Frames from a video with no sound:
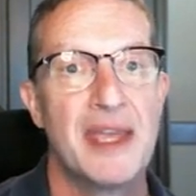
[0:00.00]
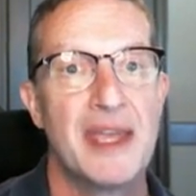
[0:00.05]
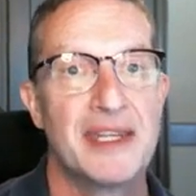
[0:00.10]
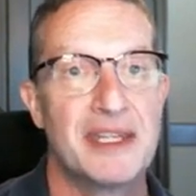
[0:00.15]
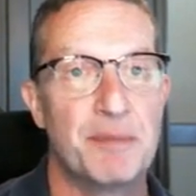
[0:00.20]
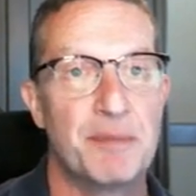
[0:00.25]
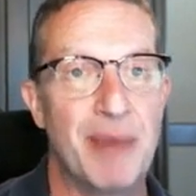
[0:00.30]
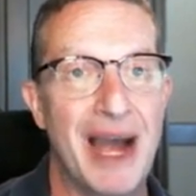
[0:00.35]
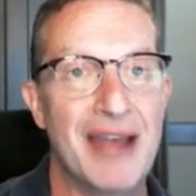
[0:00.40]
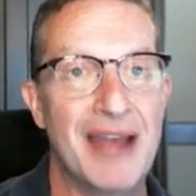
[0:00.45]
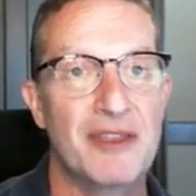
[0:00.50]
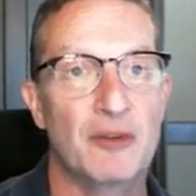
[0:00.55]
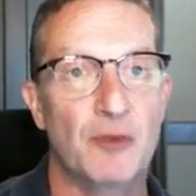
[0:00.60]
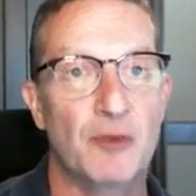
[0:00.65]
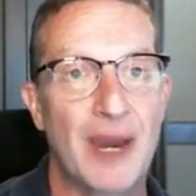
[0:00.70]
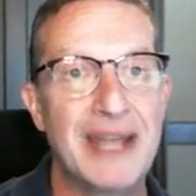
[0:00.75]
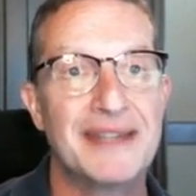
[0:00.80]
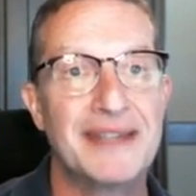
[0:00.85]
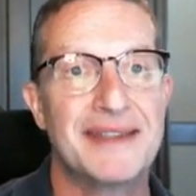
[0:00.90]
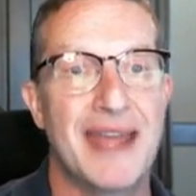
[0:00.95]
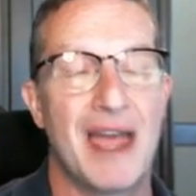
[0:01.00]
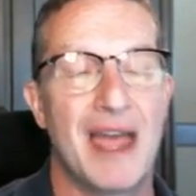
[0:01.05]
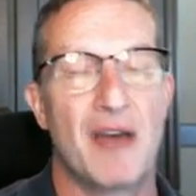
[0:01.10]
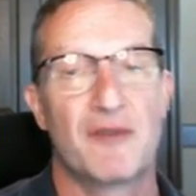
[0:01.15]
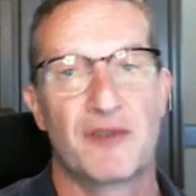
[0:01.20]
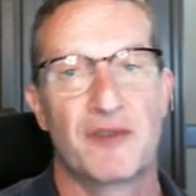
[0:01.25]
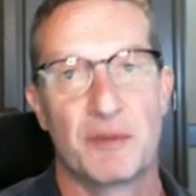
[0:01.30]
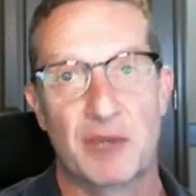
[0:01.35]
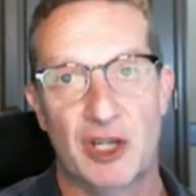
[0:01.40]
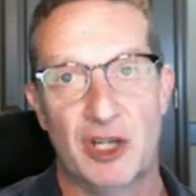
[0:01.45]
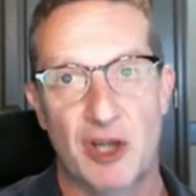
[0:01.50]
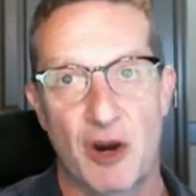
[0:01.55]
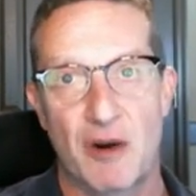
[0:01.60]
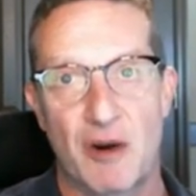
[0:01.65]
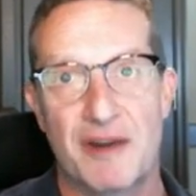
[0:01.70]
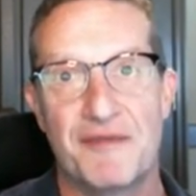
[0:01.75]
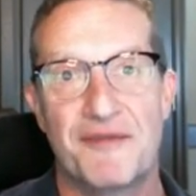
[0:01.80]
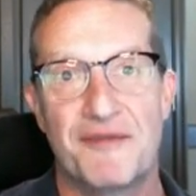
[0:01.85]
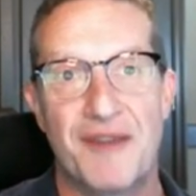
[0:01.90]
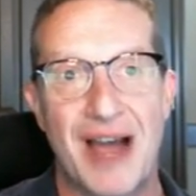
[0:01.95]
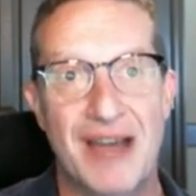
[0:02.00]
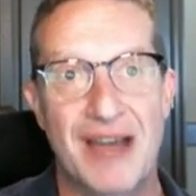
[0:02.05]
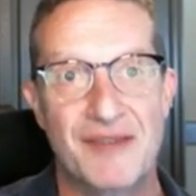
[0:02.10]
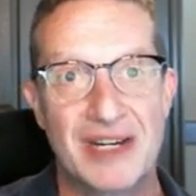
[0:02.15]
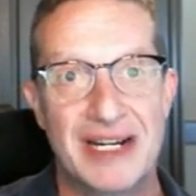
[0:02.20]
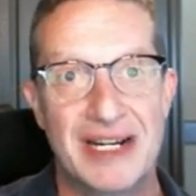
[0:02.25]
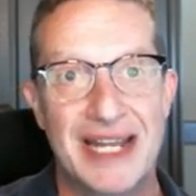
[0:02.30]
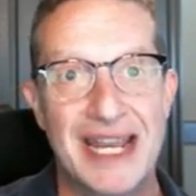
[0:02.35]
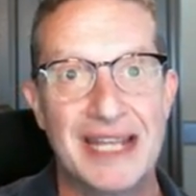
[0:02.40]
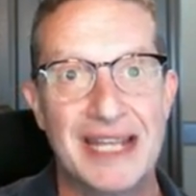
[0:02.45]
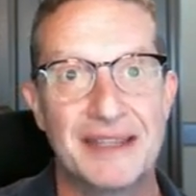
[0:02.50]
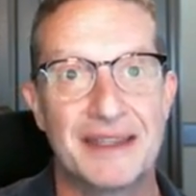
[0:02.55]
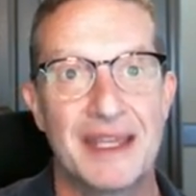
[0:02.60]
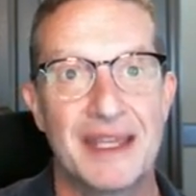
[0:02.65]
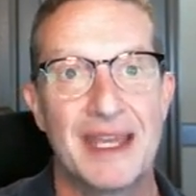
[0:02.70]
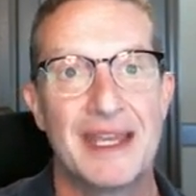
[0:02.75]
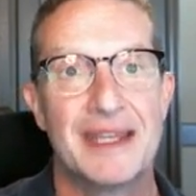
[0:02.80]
to buy the rate down from the current 5 1/8